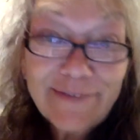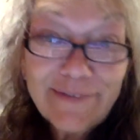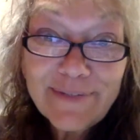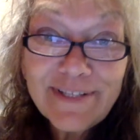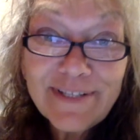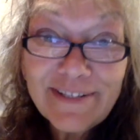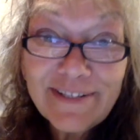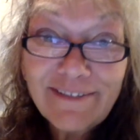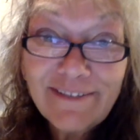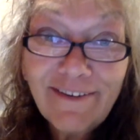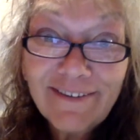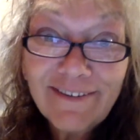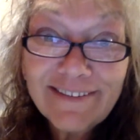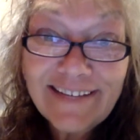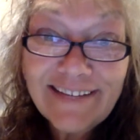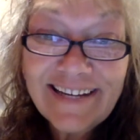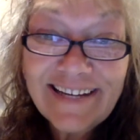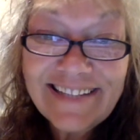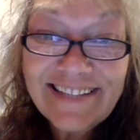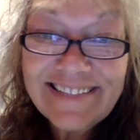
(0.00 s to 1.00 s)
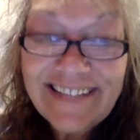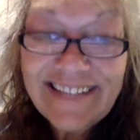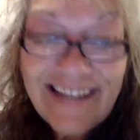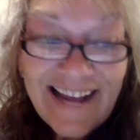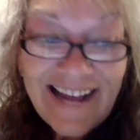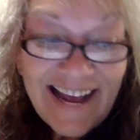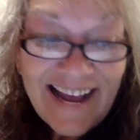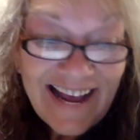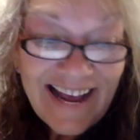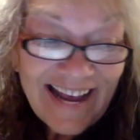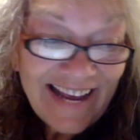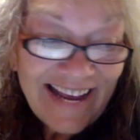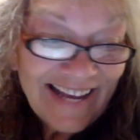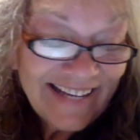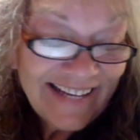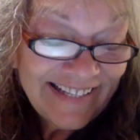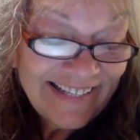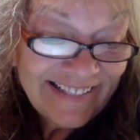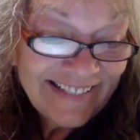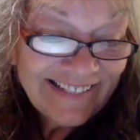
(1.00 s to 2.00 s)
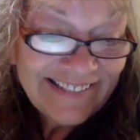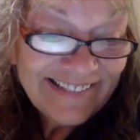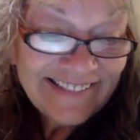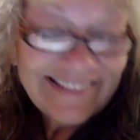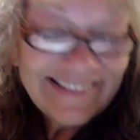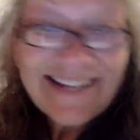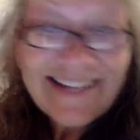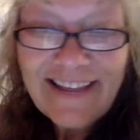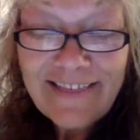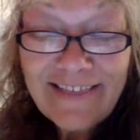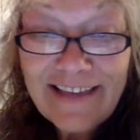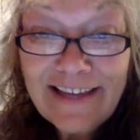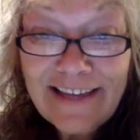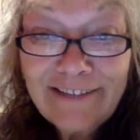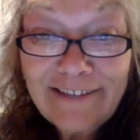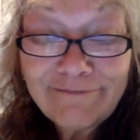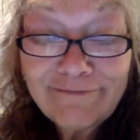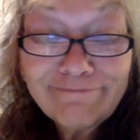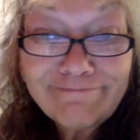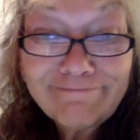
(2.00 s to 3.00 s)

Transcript: it was a long day, and nothing,